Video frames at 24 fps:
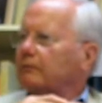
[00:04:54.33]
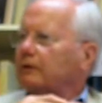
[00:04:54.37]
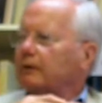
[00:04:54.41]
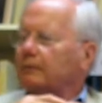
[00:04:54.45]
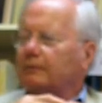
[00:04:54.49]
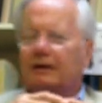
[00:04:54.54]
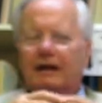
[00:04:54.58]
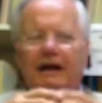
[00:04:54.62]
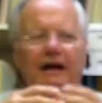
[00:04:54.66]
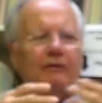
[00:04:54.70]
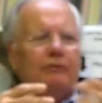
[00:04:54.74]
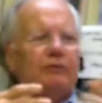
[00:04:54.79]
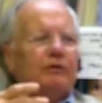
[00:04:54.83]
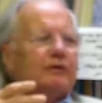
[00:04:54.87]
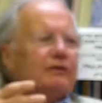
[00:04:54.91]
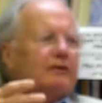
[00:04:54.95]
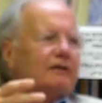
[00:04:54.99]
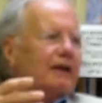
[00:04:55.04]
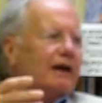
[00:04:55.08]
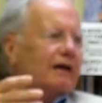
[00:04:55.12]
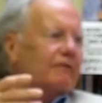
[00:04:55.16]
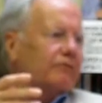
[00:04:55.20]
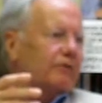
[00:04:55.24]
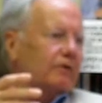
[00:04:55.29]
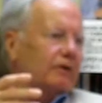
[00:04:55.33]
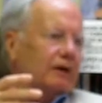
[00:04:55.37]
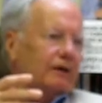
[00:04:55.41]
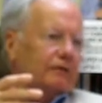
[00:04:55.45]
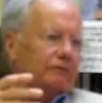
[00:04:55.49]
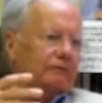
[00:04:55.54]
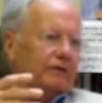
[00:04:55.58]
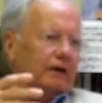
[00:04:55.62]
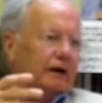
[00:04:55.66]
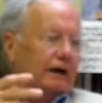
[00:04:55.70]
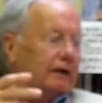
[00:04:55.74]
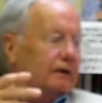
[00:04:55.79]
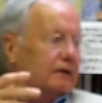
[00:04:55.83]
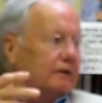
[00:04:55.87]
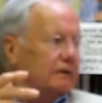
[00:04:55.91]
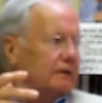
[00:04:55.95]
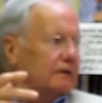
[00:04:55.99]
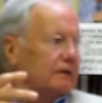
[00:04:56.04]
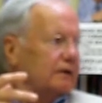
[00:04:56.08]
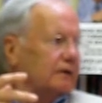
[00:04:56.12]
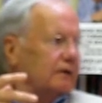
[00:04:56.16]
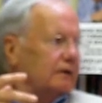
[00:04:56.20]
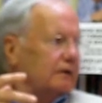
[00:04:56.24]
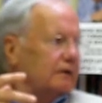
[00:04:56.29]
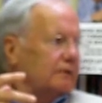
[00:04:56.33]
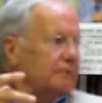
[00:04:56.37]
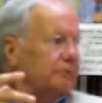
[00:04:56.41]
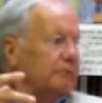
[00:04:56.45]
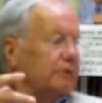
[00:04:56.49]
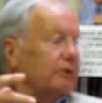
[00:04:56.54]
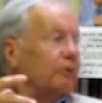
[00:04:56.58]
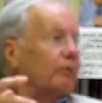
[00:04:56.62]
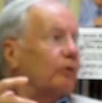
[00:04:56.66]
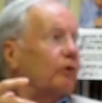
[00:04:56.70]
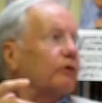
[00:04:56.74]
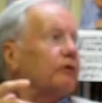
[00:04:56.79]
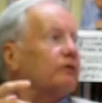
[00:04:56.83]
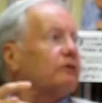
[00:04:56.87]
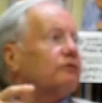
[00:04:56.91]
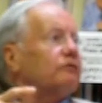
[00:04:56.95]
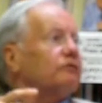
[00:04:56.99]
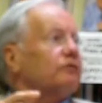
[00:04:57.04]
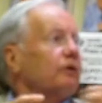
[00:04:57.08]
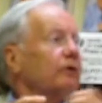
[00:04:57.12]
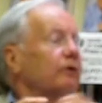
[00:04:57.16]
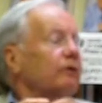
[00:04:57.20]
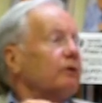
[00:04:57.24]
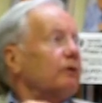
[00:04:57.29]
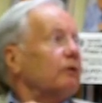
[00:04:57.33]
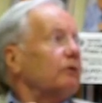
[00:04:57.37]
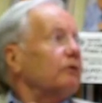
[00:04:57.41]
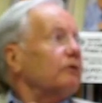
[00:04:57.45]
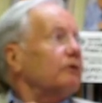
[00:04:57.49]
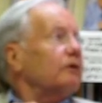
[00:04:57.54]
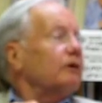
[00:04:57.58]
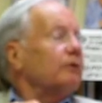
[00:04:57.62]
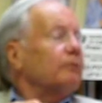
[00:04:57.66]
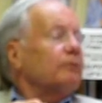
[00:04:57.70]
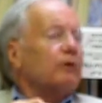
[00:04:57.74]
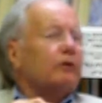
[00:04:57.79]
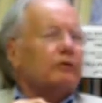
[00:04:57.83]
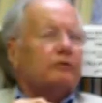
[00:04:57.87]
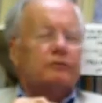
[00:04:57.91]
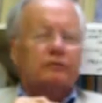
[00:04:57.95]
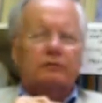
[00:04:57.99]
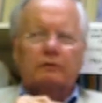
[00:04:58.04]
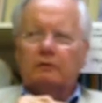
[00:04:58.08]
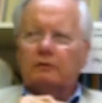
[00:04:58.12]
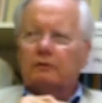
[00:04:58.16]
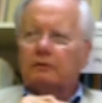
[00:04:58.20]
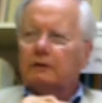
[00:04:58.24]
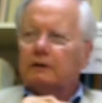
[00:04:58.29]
I mean, I would never have gotten Bill Moyer's Journal in a commercial